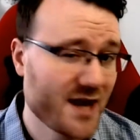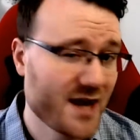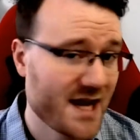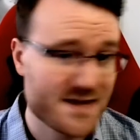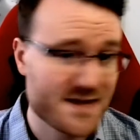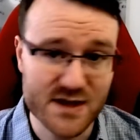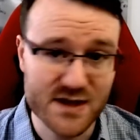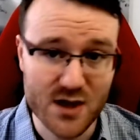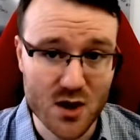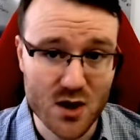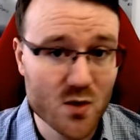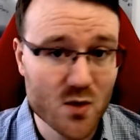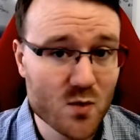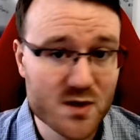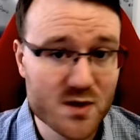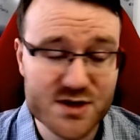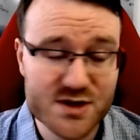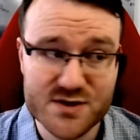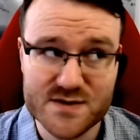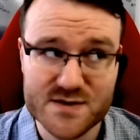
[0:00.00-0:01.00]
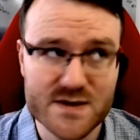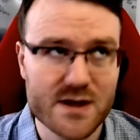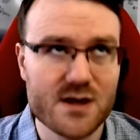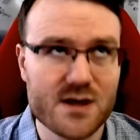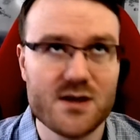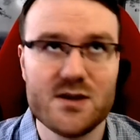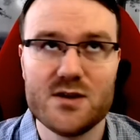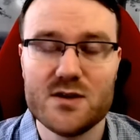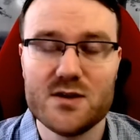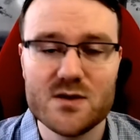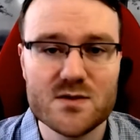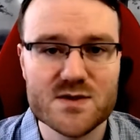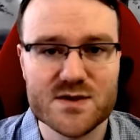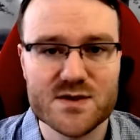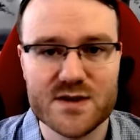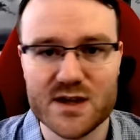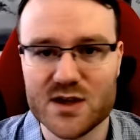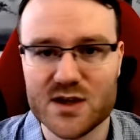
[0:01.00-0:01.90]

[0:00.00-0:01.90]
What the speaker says: SEO, which is a huge thing.